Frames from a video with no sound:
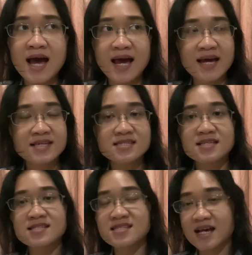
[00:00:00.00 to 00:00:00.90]
As
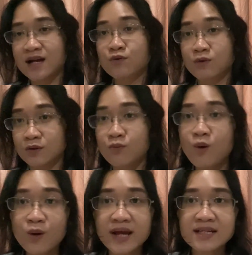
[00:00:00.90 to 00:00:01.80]
the Second World
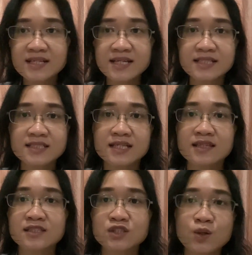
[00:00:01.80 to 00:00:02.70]
War ended,
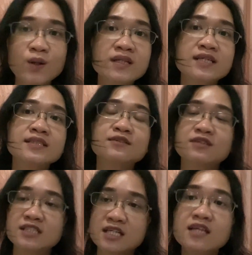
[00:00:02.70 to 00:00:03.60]
the soldiers
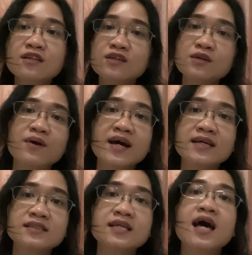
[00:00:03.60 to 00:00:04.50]
returned to the
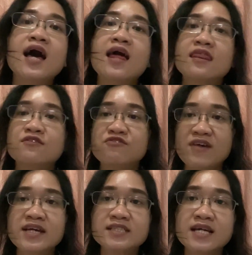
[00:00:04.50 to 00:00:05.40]
US, the
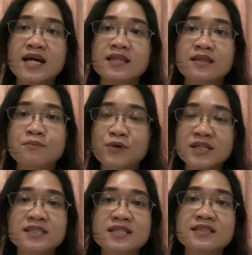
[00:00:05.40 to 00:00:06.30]
Fed and the
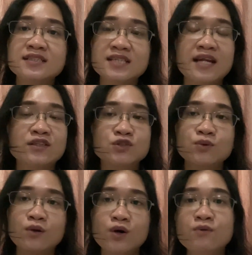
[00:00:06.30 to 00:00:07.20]
President decided to
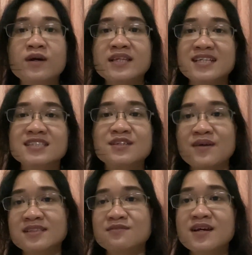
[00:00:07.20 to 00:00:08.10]
lower the
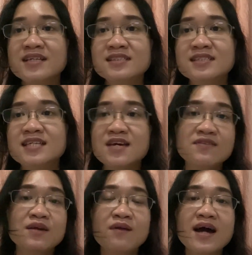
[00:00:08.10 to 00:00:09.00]
interest rates,
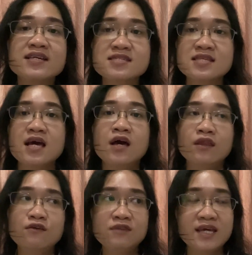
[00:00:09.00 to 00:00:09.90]
giving rise
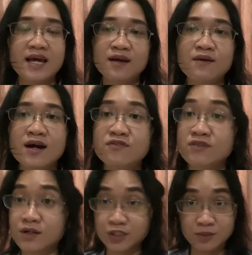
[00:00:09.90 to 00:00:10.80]
to the era of
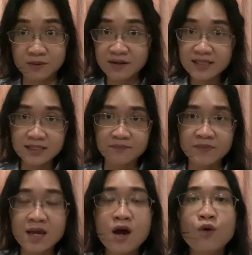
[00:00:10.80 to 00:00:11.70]
consumerism.
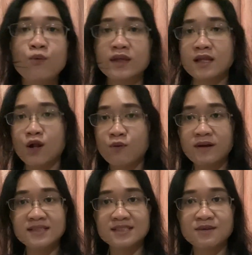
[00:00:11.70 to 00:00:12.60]
With lower
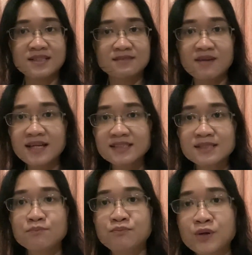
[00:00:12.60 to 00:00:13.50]
interest
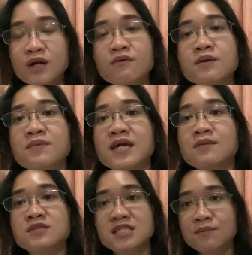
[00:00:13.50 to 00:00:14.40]
rates, borrowing
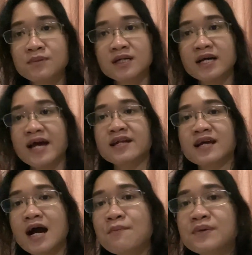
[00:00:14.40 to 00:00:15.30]
became cheaper and
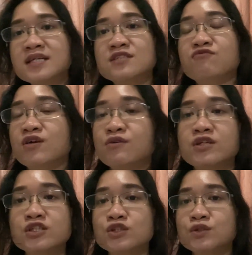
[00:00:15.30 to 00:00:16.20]
companies
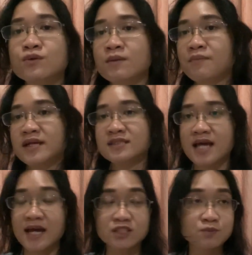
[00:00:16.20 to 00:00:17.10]
flourished to
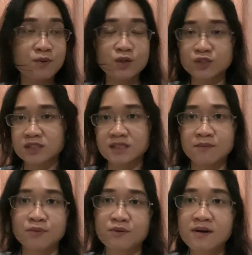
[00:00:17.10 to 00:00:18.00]
replace exports
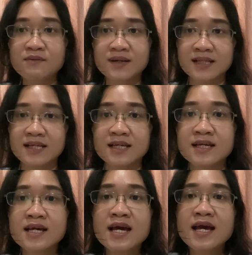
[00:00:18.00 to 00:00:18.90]
temporarily.
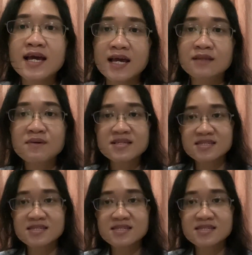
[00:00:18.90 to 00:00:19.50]
It makes